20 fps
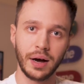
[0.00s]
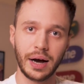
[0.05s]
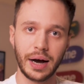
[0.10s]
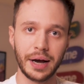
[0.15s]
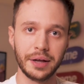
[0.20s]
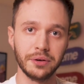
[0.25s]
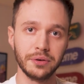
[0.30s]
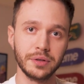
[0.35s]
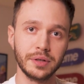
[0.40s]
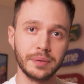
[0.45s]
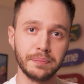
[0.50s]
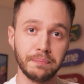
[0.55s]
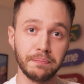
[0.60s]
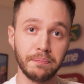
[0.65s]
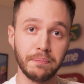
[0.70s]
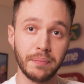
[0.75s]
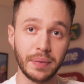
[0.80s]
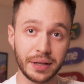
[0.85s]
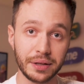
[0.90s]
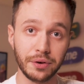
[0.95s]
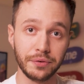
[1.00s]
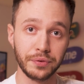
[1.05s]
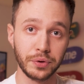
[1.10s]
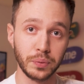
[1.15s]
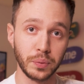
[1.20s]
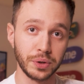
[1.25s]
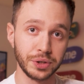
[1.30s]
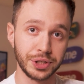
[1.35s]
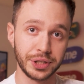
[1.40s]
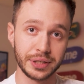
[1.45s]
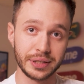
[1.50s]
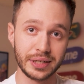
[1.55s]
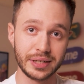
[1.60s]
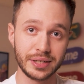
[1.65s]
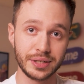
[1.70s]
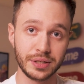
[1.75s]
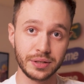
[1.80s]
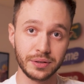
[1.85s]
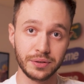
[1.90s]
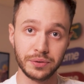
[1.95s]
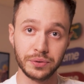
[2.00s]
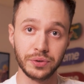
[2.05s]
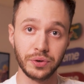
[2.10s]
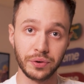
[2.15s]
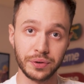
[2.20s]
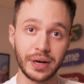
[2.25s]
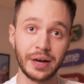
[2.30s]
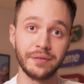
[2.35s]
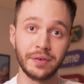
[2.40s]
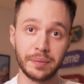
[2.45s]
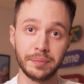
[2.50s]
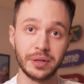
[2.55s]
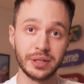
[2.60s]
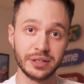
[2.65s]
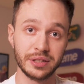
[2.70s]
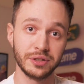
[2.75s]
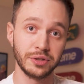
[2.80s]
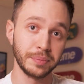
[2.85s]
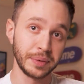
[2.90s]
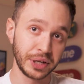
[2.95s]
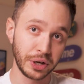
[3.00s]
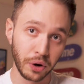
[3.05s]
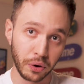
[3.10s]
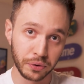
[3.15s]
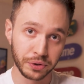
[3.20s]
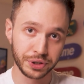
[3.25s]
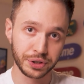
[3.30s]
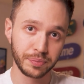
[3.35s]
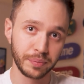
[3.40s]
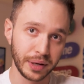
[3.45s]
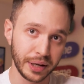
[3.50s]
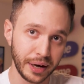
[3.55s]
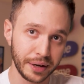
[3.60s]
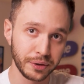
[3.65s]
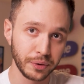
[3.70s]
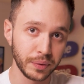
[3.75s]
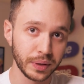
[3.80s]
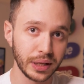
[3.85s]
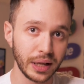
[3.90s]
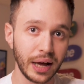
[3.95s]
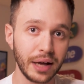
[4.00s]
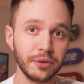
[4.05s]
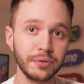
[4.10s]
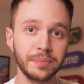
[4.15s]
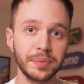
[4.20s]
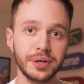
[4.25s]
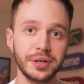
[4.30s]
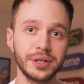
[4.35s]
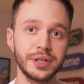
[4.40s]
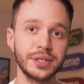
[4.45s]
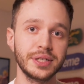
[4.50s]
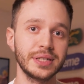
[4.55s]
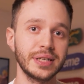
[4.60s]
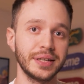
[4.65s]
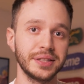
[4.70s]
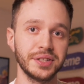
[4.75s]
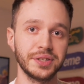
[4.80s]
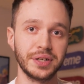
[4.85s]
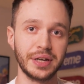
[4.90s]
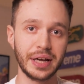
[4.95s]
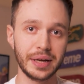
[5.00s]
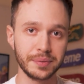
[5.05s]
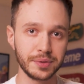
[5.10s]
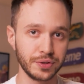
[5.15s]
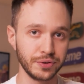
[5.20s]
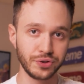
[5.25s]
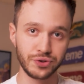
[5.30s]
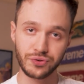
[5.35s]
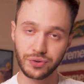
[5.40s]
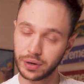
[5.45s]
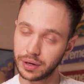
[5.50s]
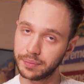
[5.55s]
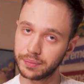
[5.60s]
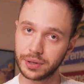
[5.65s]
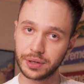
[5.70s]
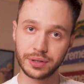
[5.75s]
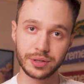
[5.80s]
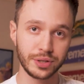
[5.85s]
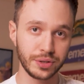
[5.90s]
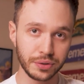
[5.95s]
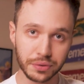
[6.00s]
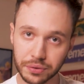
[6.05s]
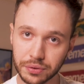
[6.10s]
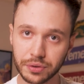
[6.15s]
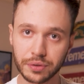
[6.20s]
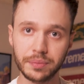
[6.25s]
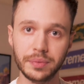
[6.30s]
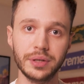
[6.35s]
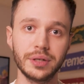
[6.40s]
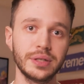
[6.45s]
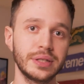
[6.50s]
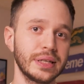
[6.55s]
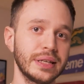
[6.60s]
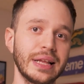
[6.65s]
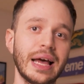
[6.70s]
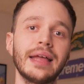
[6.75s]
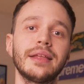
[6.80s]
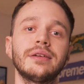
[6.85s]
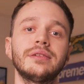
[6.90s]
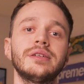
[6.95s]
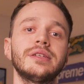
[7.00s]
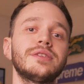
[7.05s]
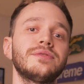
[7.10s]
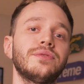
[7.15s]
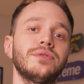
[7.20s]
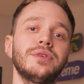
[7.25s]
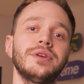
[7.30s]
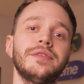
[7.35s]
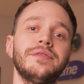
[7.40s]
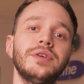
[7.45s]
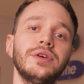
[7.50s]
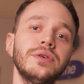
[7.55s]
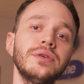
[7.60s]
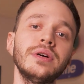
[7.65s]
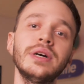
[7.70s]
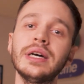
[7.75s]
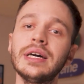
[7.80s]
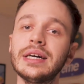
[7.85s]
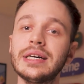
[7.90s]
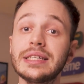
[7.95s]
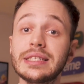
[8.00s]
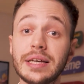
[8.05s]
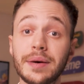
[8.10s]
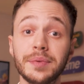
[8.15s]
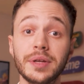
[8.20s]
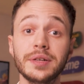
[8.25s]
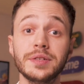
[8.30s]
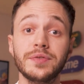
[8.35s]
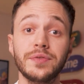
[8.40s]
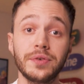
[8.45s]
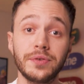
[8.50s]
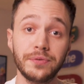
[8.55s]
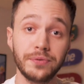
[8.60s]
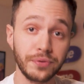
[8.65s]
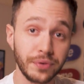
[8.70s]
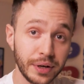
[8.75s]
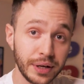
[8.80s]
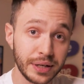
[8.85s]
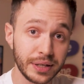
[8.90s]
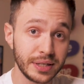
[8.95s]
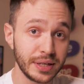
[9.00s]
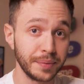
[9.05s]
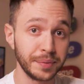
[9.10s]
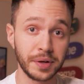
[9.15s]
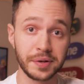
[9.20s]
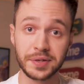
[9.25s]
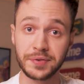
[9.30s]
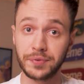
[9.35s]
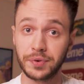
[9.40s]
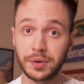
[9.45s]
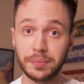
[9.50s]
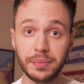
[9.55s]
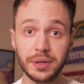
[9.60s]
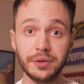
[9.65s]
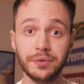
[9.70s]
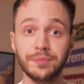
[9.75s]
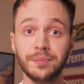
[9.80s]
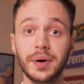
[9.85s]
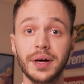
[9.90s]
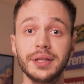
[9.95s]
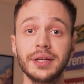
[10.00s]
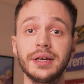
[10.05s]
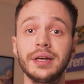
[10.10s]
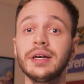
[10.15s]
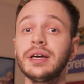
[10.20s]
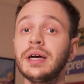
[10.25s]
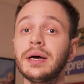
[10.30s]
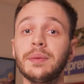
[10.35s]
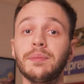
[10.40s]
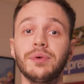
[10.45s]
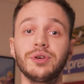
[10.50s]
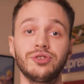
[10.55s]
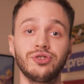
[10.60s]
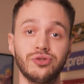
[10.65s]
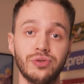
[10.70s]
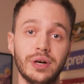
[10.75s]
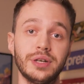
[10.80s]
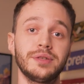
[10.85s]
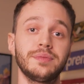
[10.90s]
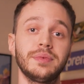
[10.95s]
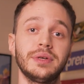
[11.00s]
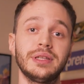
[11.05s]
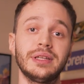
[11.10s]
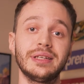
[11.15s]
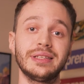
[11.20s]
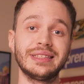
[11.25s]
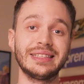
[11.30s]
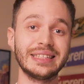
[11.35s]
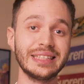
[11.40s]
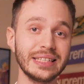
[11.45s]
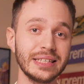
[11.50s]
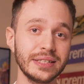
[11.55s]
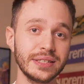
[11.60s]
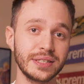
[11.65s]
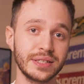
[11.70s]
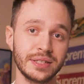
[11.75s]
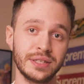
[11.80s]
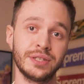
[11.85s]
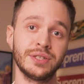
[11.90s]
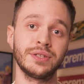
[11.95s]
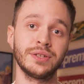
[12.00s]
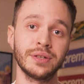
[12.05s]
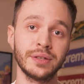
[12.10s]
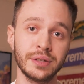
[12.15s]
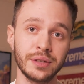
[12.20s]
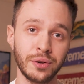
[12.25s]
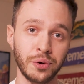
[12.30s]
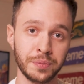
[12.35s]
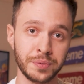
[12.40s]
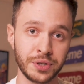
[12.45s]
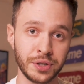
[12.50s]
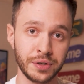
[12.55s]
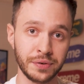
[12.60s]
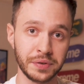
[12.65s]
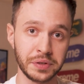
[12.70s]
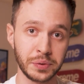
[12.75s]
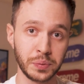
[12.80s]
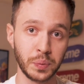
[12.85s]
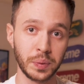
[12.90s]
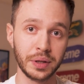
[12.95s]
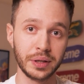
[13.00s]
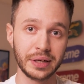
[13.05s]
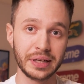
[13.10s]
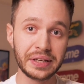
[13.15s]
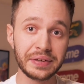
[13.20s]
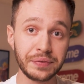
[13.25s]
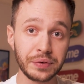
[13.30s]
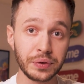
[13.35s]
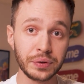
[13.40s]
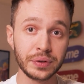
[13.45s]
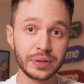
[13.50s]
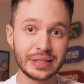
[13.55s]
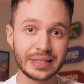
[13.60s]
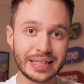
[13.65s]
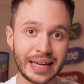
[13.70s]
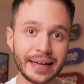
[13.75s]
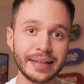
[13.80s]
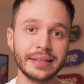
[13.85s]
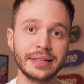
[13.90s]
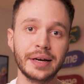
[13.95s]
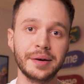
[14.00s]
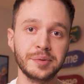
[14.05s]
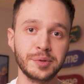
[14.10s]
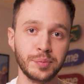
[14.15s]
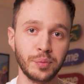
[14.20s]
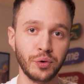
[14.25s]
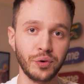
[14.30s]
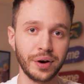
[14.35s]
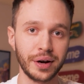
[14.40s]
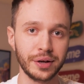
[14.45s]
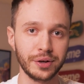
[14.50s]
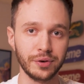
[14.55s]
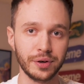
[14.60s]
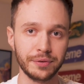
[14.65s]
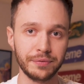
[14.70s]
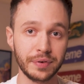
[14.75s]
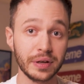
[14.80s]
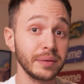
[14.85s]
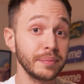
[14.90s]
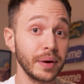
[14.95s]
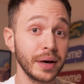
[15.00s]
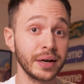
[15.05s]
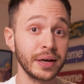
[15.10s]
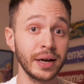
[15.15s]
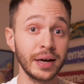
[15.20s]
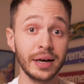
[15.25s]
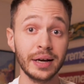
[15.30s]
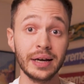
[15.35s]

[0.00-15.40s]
I know that many of you watching this, you don't have ability to be coached, but I know a lot of players send their games to streamers, YouTubers, and analysts for review, sometimes for free, sometimes for a bit of money, but trust me that these external observers will give you 10 times more accurate feedback